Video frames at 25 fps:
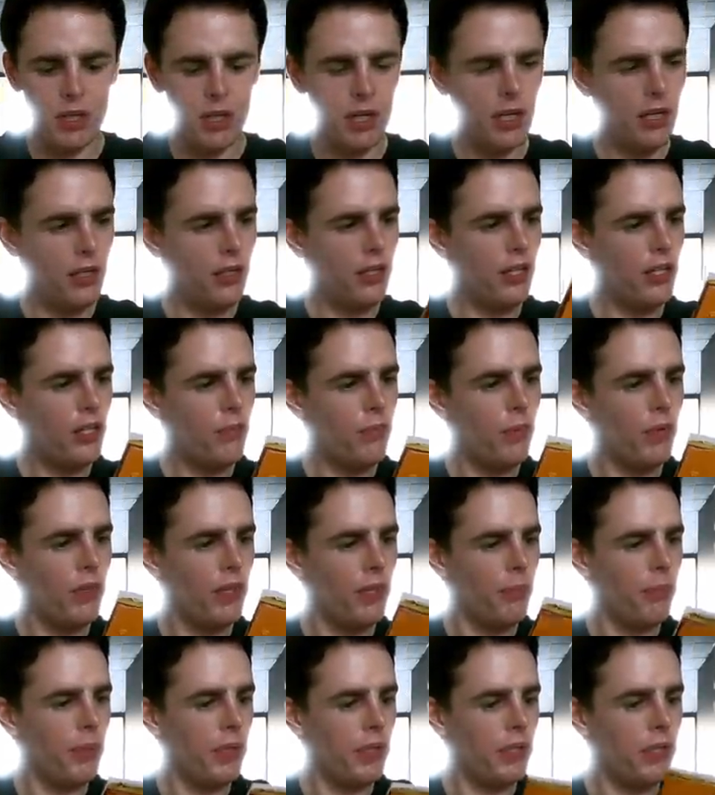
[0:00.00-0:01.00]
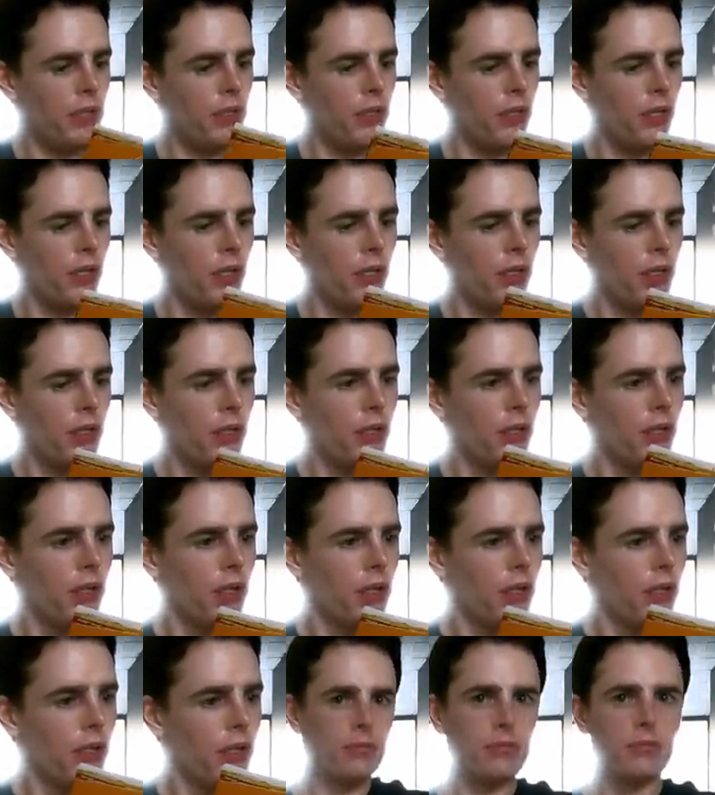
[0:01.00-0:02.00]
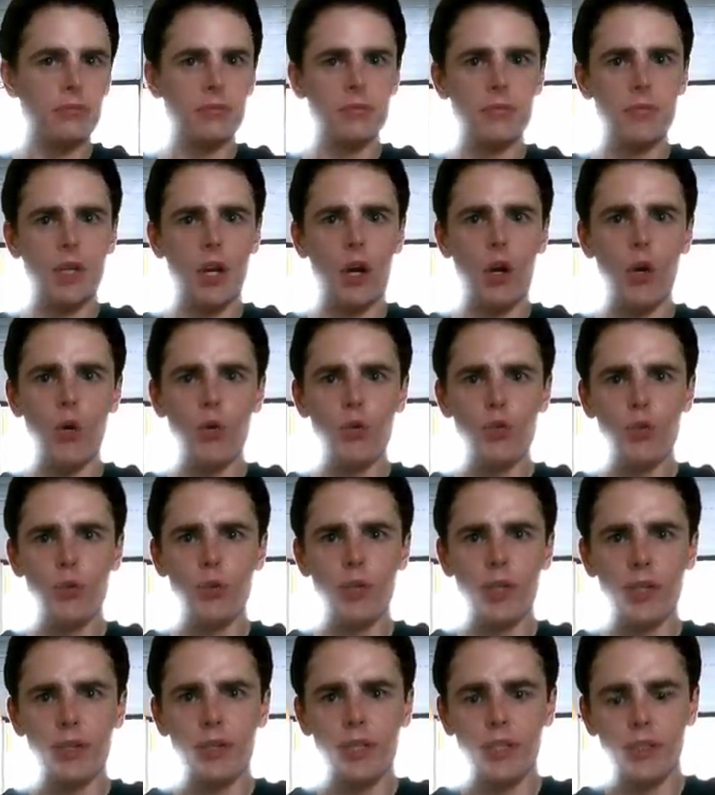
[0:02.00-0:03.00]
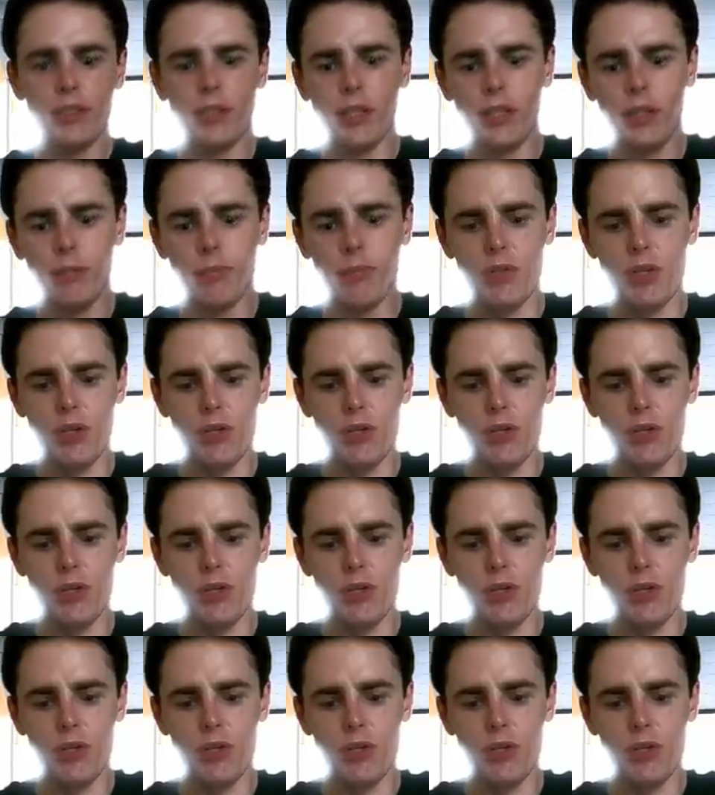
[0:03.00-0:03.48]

And this one, the paneer, also 19 dirhams,